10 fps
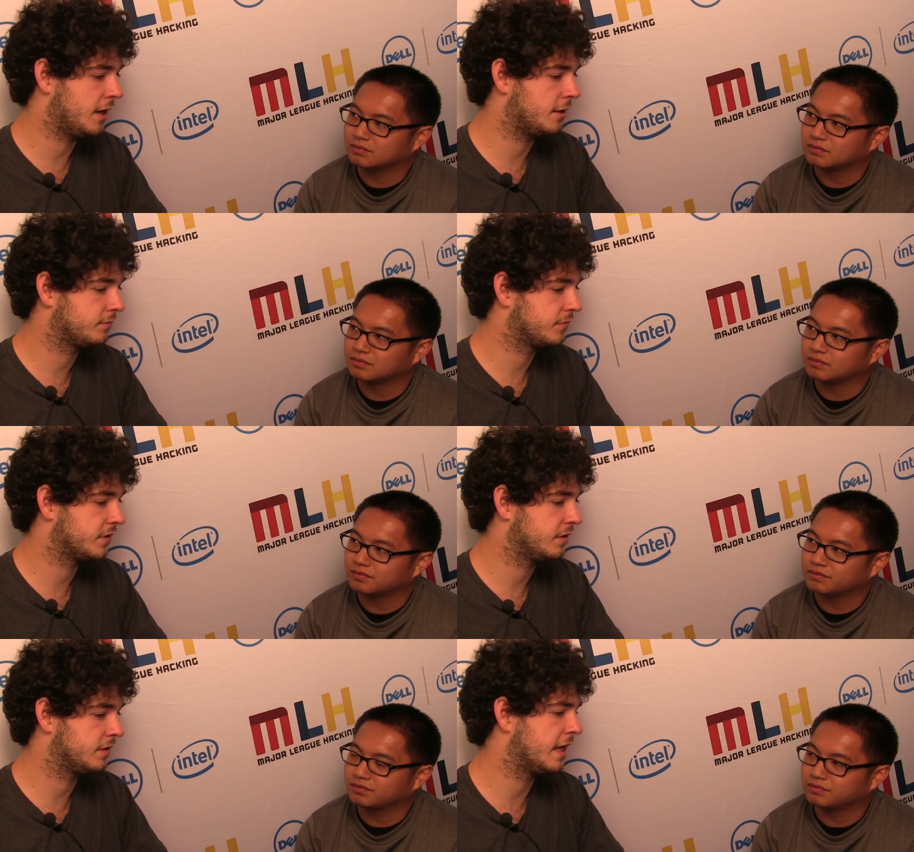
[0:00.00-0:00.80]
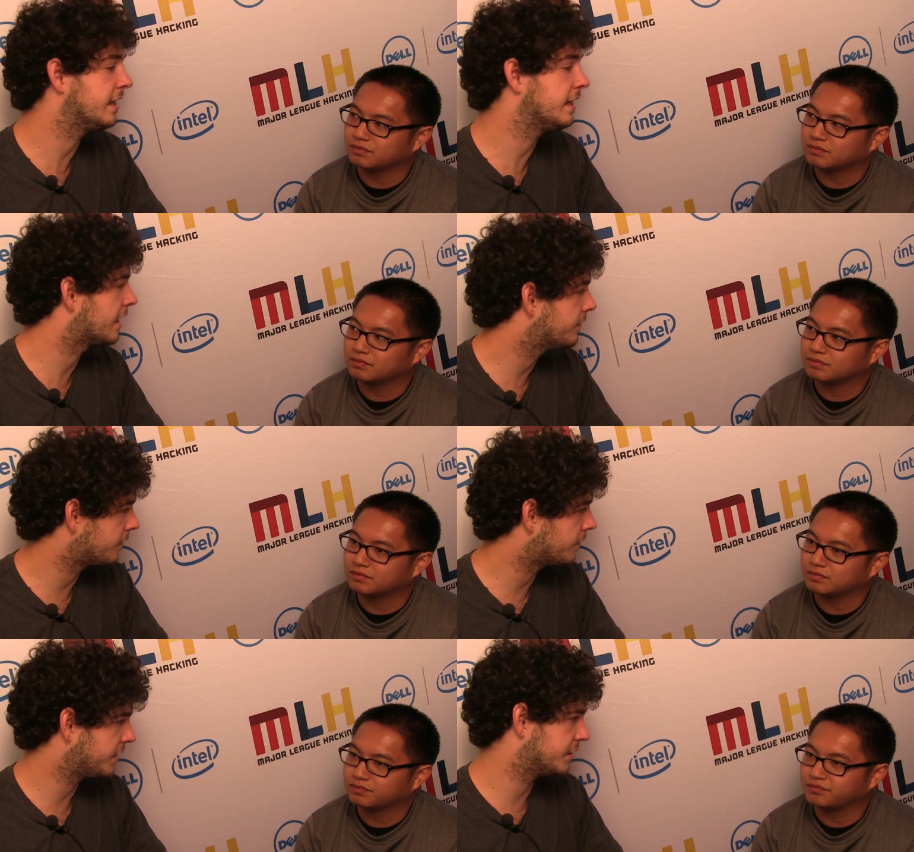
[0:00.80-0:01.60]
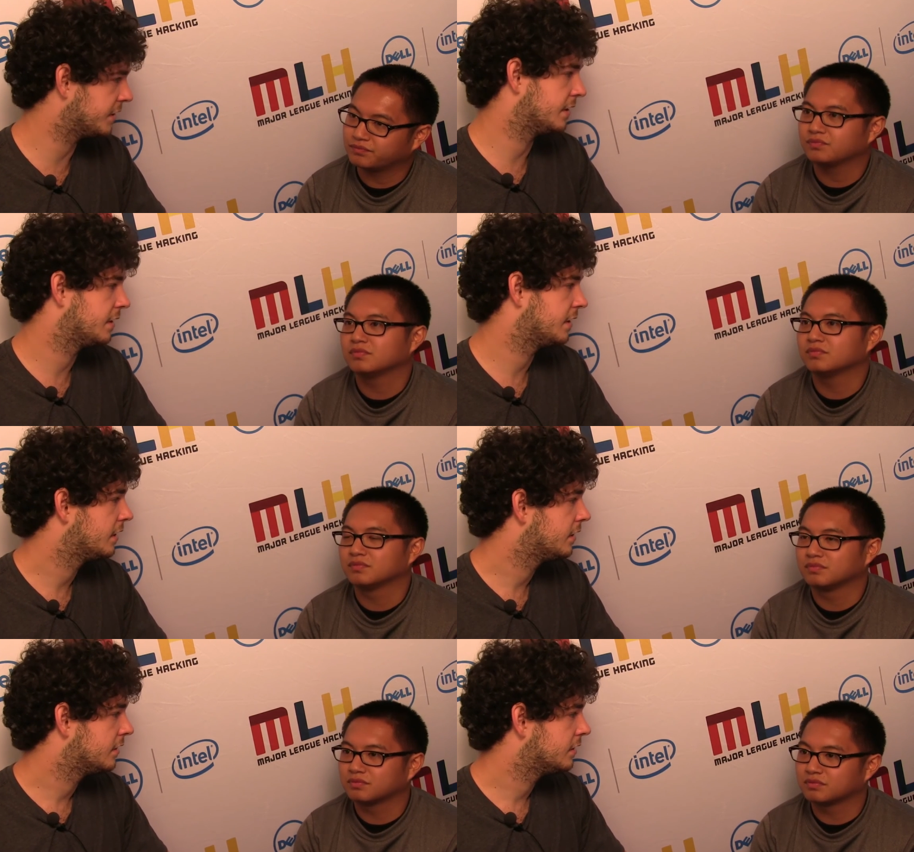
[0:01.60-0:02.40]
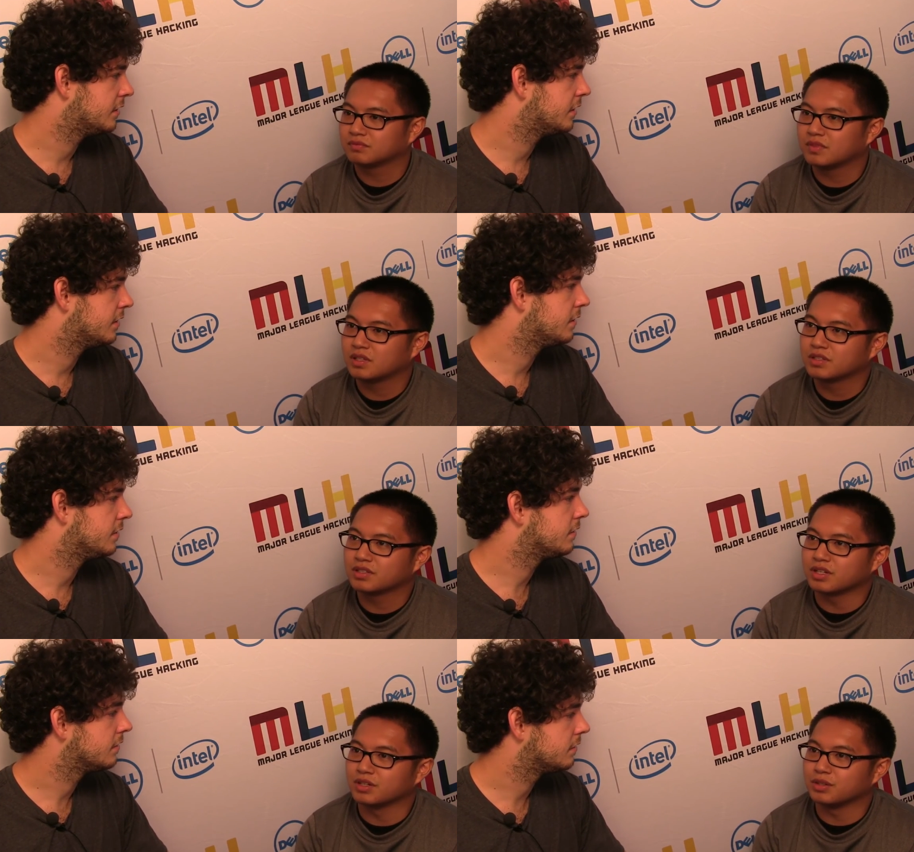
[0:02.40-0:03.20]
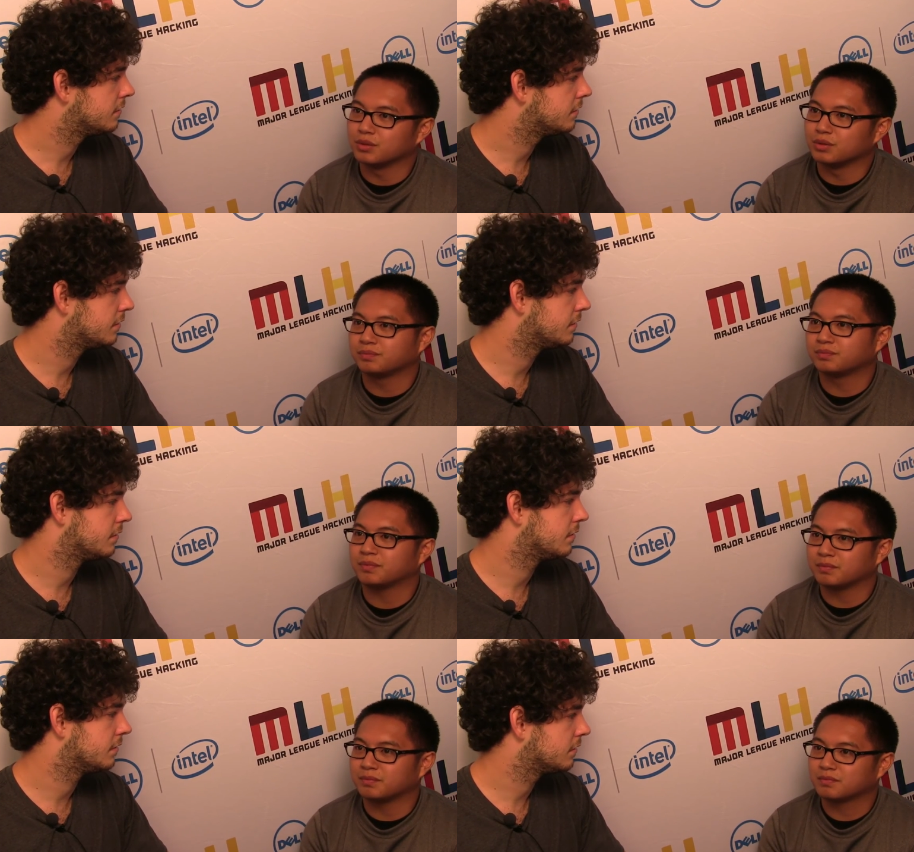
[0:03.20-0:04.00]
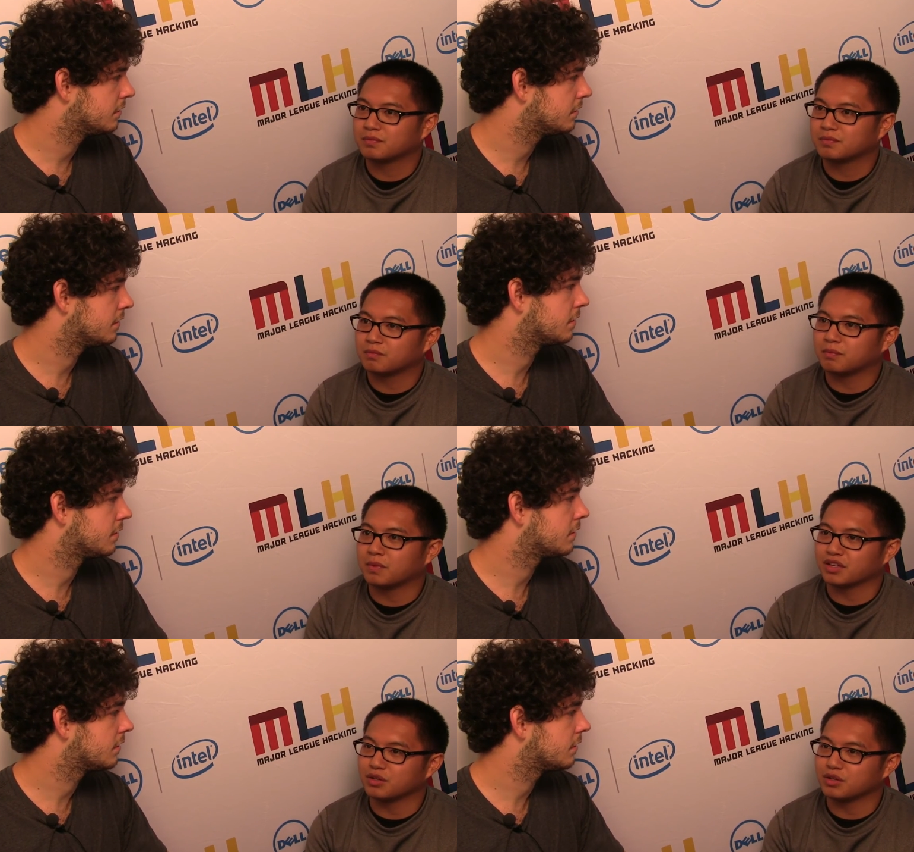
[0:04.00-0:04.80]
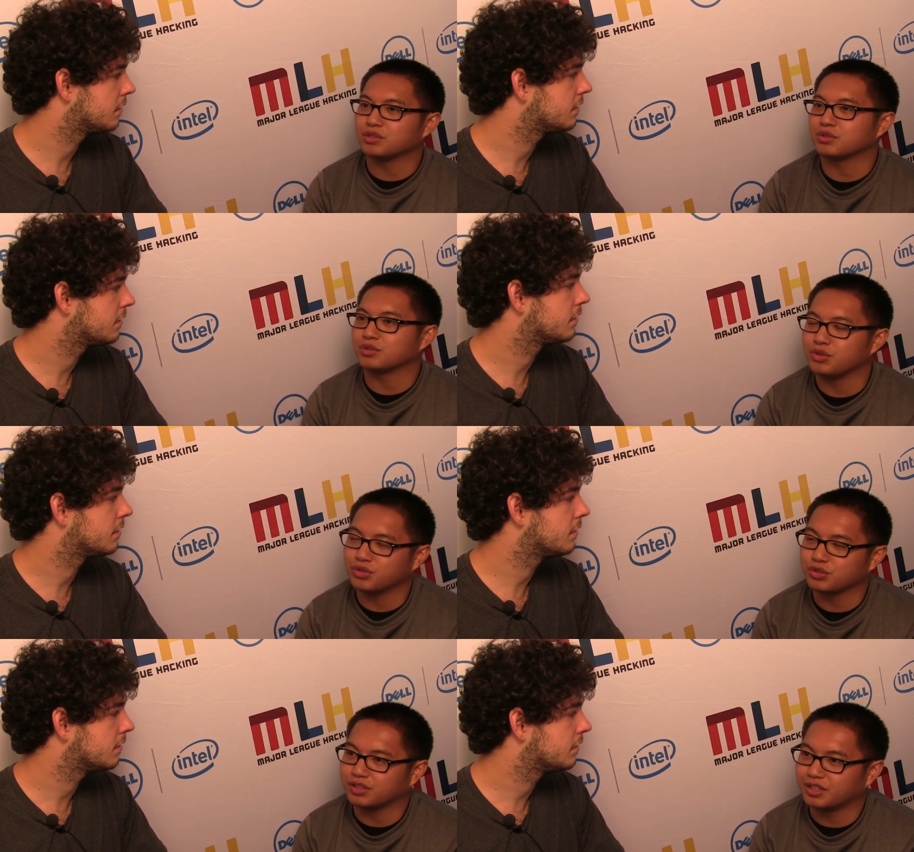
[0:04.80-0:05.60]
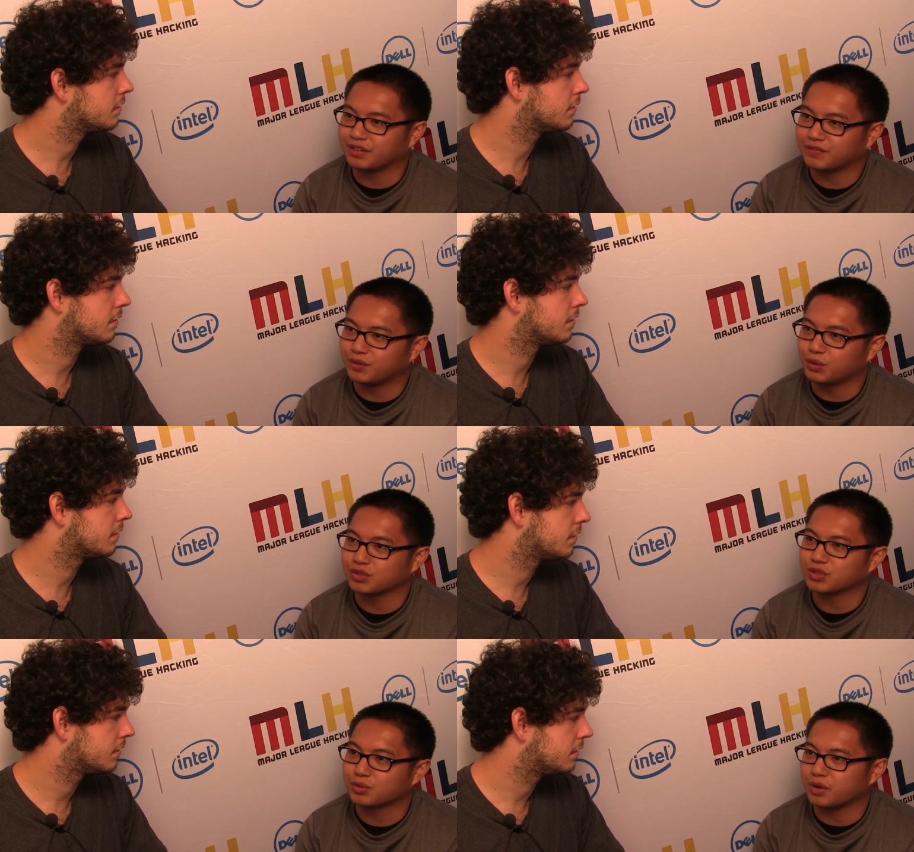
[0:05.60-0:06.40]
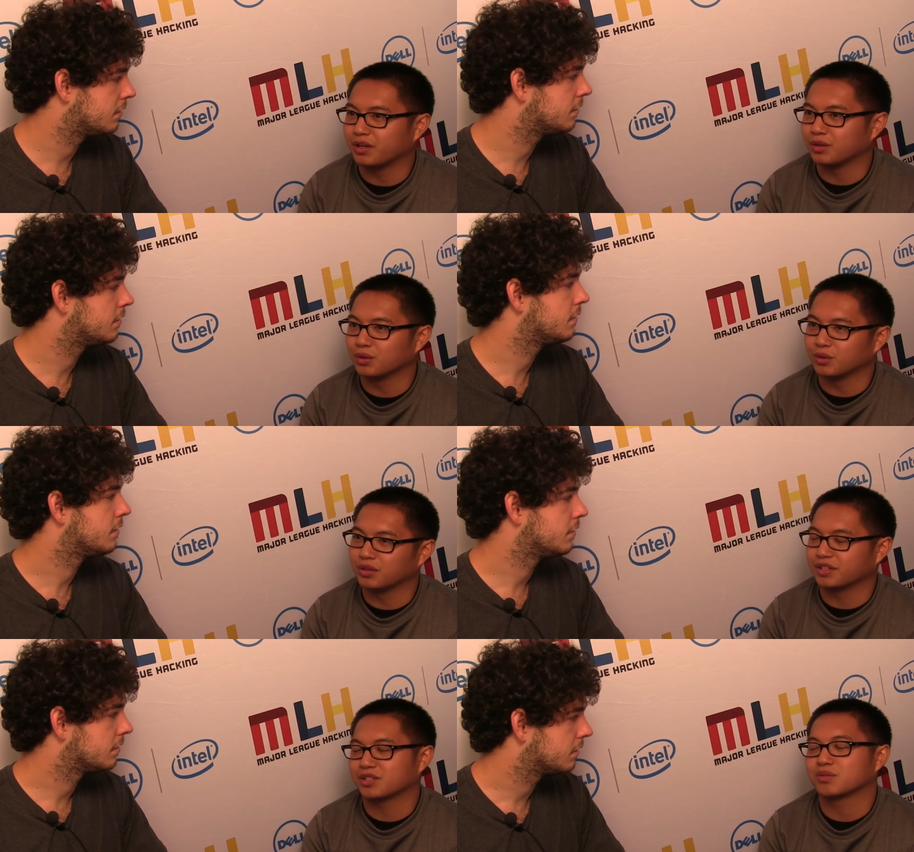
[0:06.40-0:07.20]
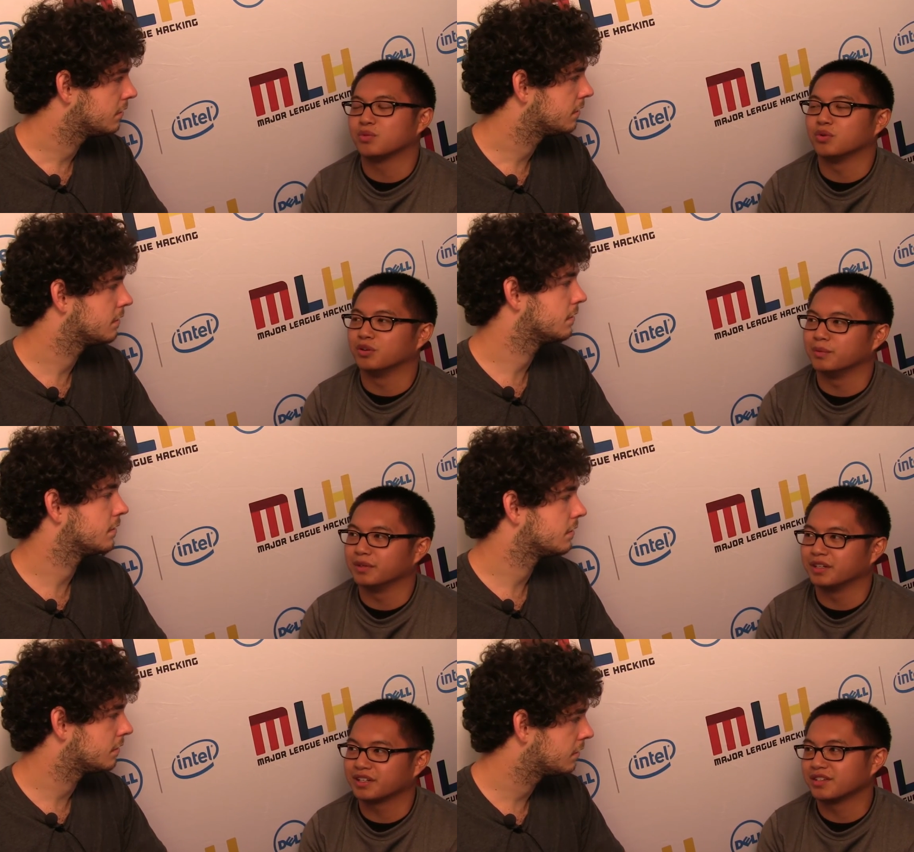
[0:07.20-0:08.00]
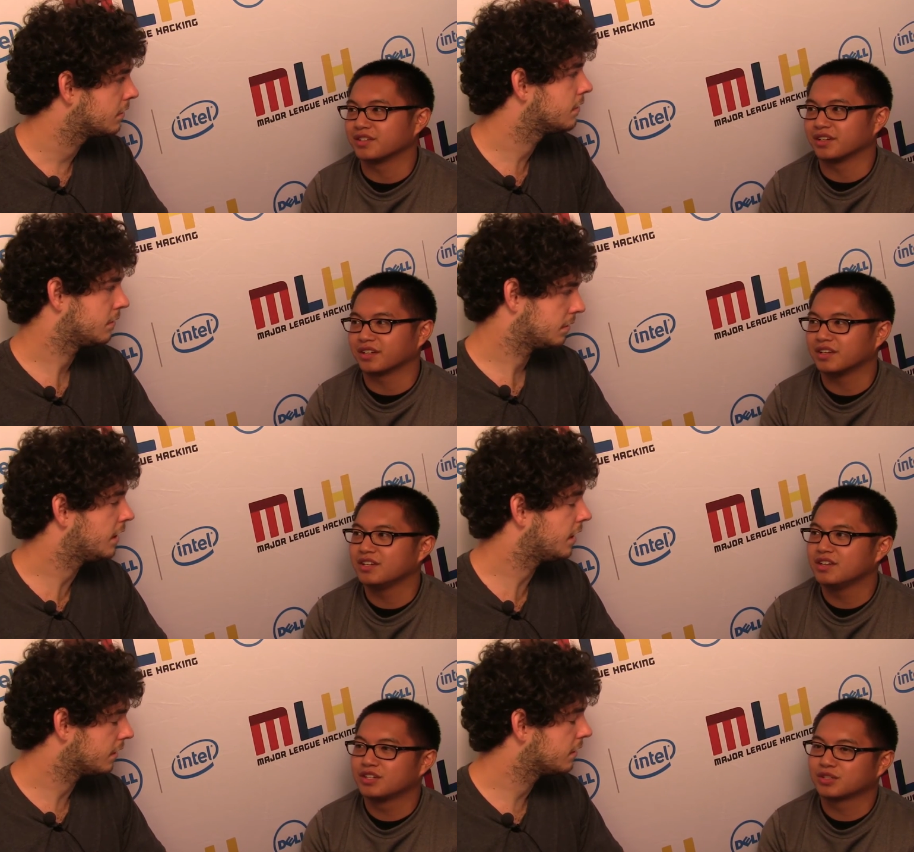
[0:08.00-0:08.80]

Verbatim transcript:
Speaker 1: um, getting that kind of information?
Speaker 2: So my go-to's are usually like Foursquare or like Swarm, right? Because like yeah,